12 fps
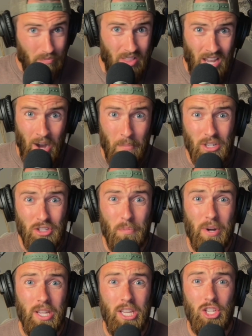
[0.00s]
how much
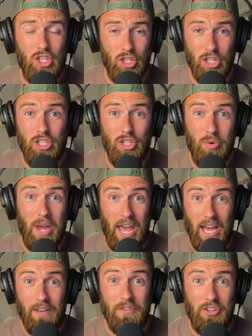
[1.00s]
money should you
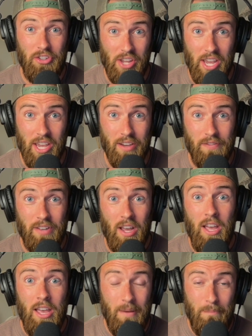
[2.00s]
have saved
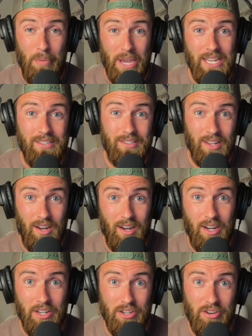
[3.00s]
based
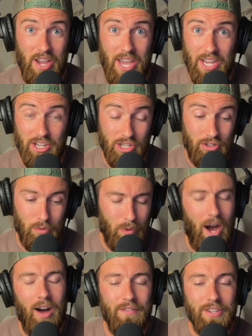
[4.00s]
on your age. And so
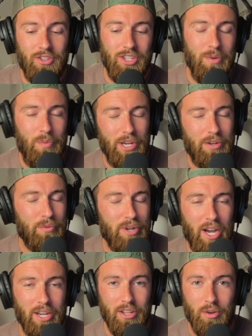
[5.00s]
obviously we, we're
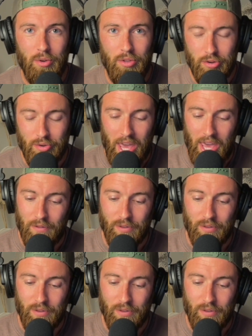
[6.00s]
not going to go through every